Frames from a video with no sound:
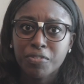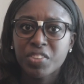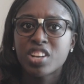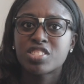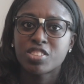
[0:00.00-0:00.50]
are
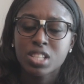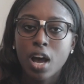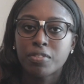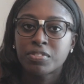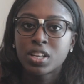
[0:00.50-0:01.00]
fierce, they're
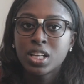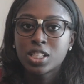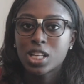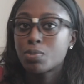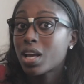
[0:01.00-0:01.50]
tough.
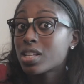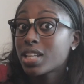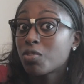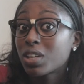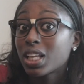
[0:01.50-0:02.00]
Just because
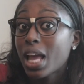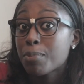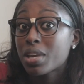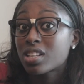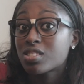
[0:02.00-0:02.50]
they really like
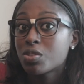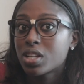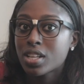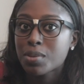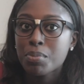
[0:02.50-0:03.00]
being a student
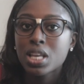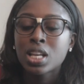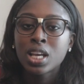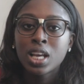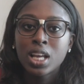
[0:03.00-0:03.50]
doesn't
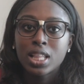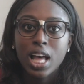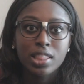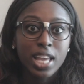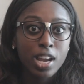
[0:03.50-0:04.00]
mean
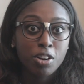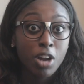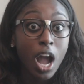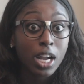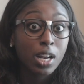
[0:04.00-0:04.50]
that they are
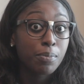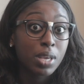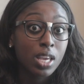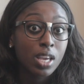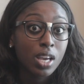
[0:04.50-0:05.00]
not gonna
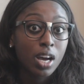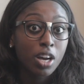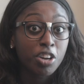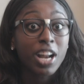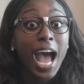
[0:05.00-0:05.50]
be a
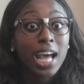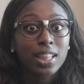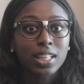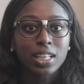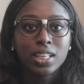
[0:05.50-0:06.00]
good
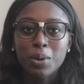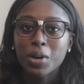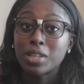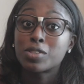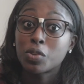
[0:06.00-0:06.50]
athlete.
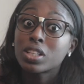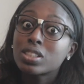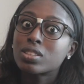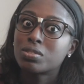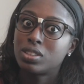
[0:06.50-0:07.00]
Okay, so this
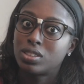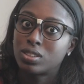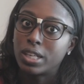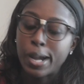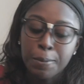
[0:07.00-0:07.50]
is the real
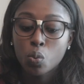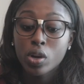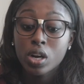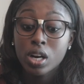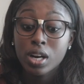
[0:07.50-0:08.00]
story.
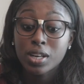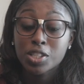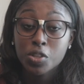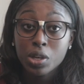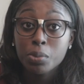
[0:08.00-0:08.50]
We were
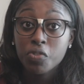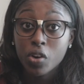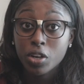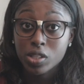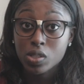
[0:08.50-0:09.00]
shooting
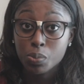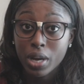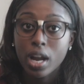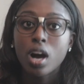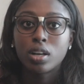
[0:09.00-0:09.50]
before Christmas
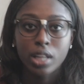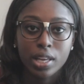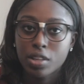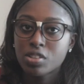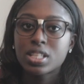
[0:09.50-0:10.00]
break,
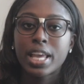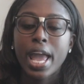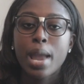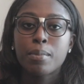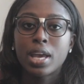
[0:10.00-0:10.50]
like there's a
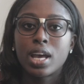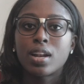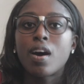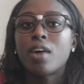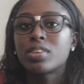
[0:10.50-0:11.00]
game and
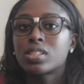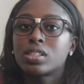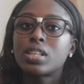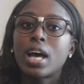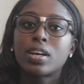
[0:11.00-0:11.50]
obviously
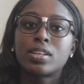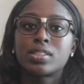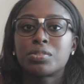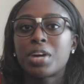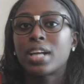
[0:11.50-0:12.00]

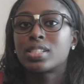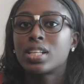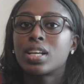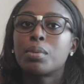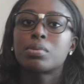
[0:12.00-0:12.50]
Tyga's Rack
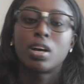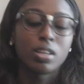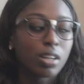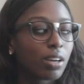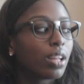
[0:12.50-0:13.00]
City comes
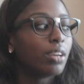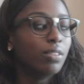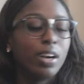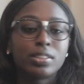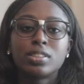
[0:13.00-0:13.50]
on, you know, like
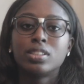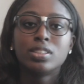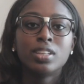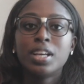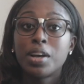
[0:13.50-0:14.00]
Rack City
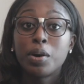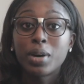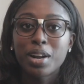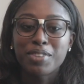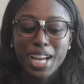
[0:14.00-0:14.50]
or
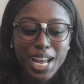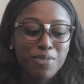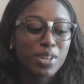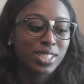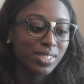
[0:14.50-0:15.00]
whatever.
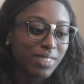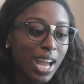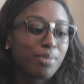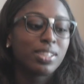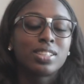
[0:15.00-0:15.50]
And we're just
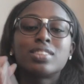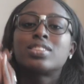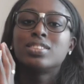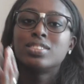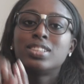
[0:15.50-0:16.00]
vibing, you know,
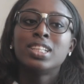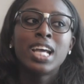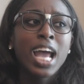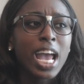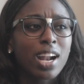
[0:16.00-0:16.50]
shooting.
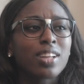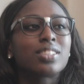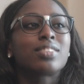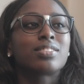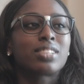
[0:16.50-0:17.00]
And all of a
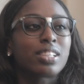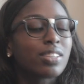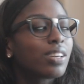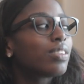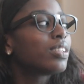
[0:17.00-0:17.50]
sudden I was like,
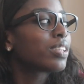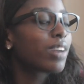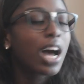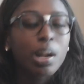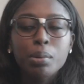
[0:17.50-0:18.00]
you know, look
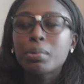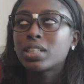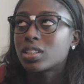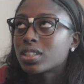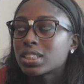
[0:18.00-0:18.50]
around, I'm in my
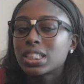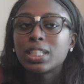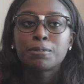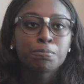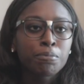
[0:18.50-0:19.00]

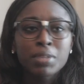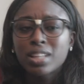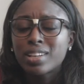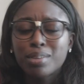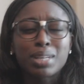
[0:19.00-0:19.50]
jersey.
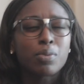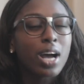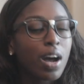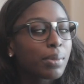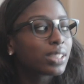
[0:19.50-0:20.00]
Look, I'm like,
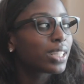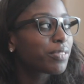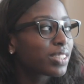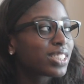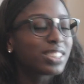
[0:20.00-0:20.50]
wow, I'm at
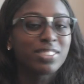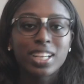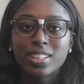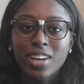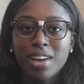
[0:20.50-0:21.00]
Stanford, this is
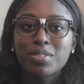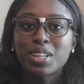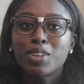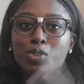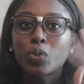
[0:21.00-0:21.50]
great. You know, I have one
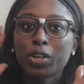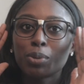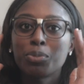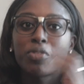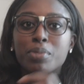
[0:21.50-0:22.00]
of those
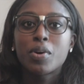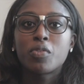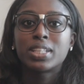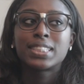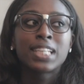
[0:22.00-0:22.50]
weird movie
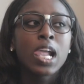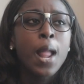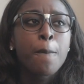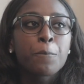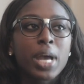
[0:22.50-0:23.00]
moments.
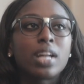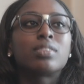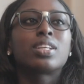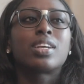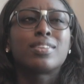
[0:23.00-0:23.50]
And I
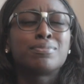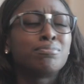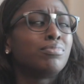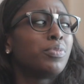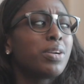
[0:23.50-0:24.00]
was like,
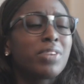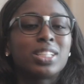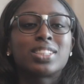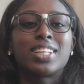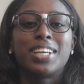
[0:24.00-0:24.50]
what if I
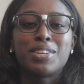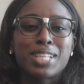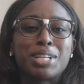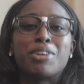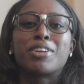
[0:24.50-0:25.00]
just like, it's
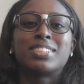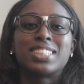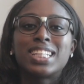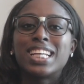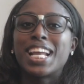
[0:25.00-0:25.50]
like Nerd
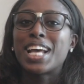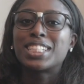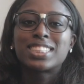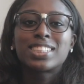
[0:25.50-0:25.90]
City. And I